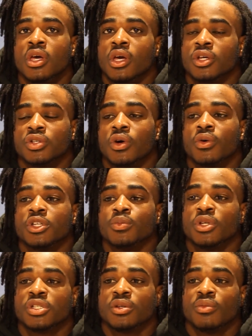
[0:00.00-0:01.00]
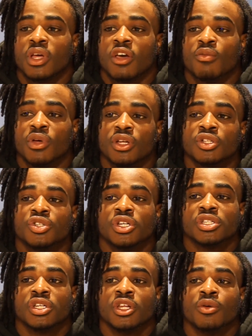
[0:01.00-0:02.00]
it's always been something I've been
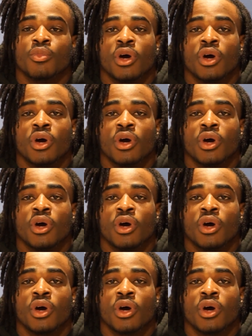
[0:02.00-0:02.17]
interested in,